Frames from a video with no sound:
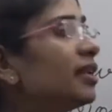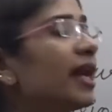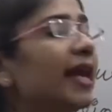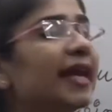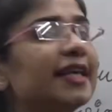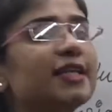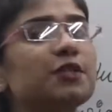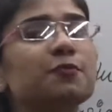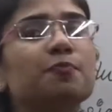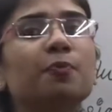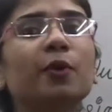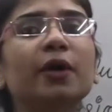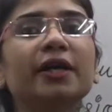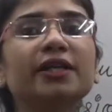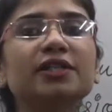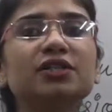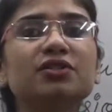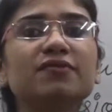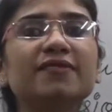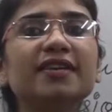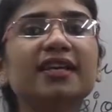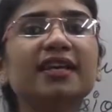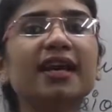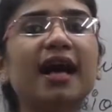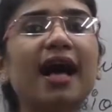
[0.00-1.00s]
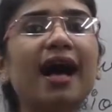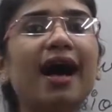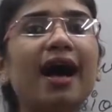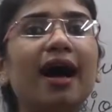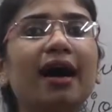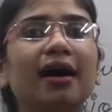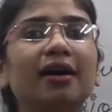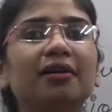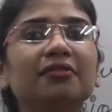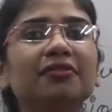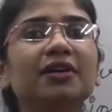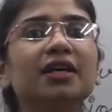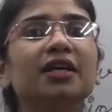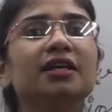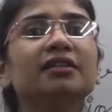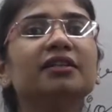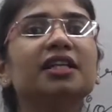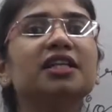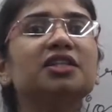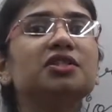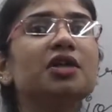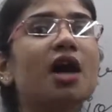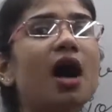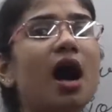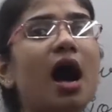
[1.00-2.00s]
next point we have,
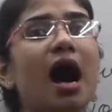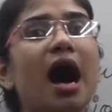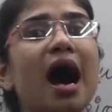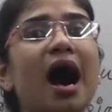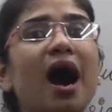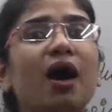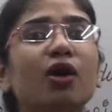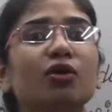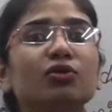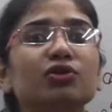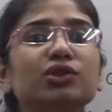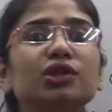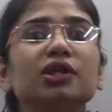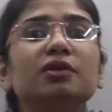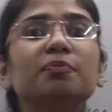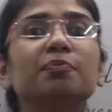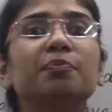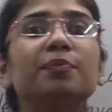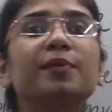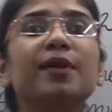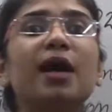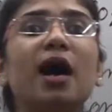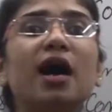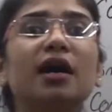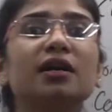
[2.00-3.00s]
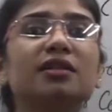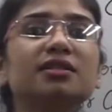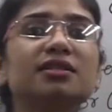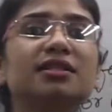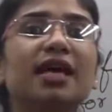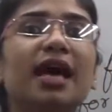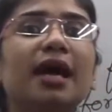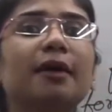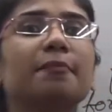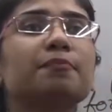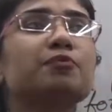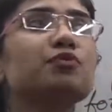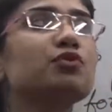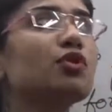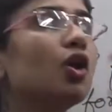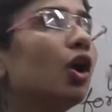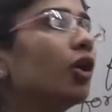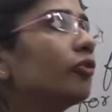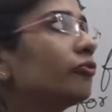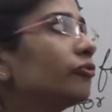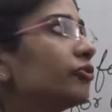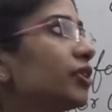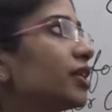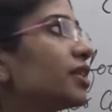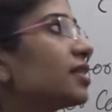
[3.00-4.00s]
that how the plants
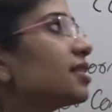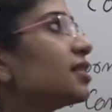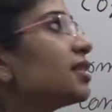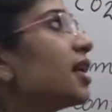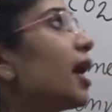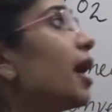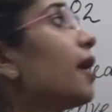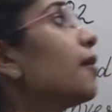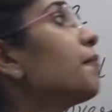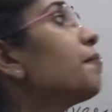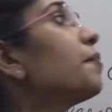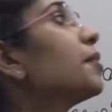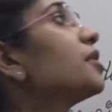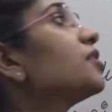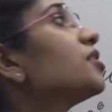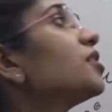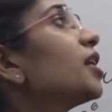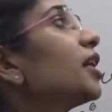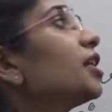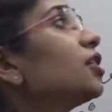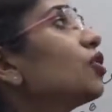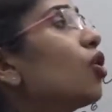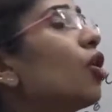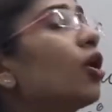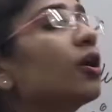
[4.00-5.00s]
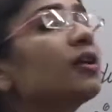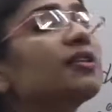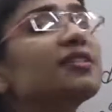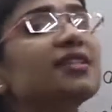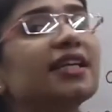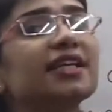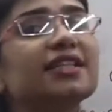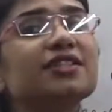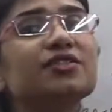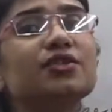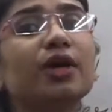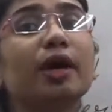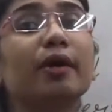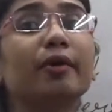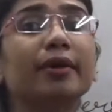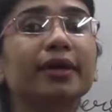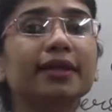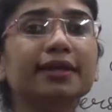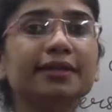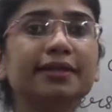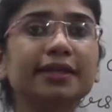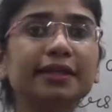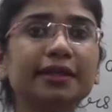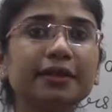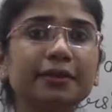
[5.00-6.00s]
absorb this carbon dioxide
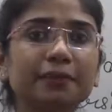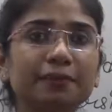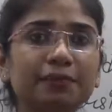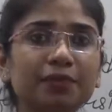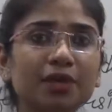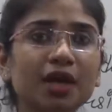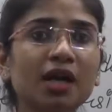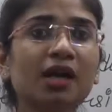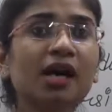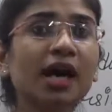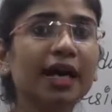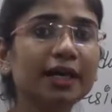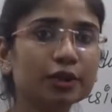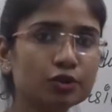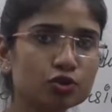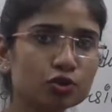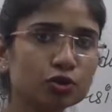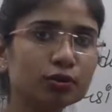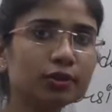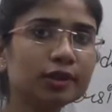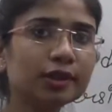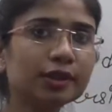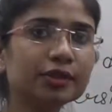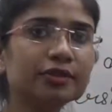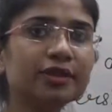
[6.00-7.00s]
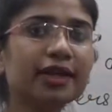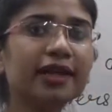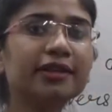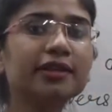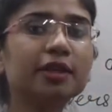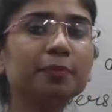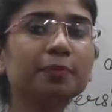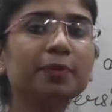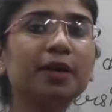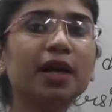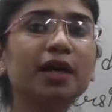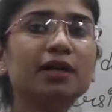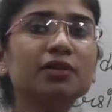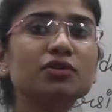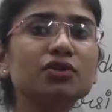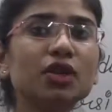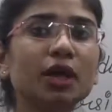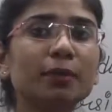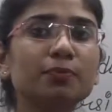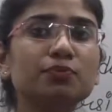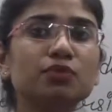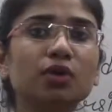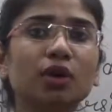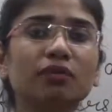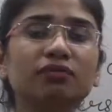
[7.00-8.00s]
directly. I told you that the plant
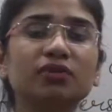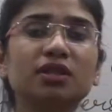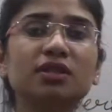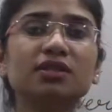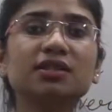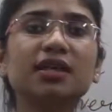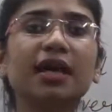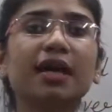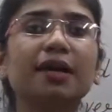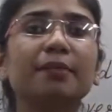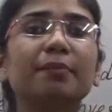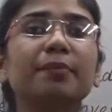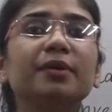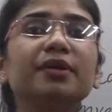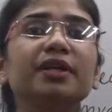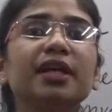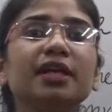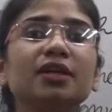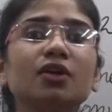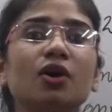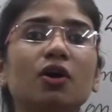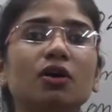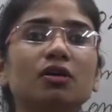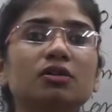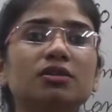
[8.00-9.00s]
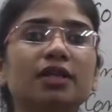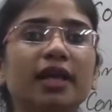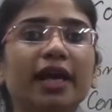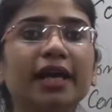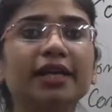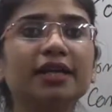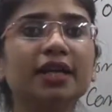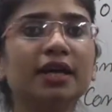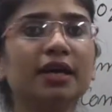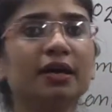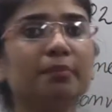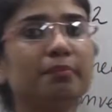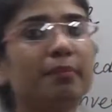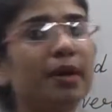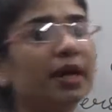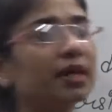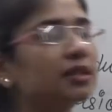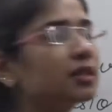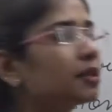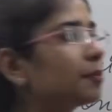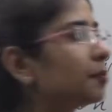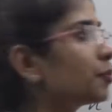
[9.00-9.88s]
absorbs this carbon dioxide by the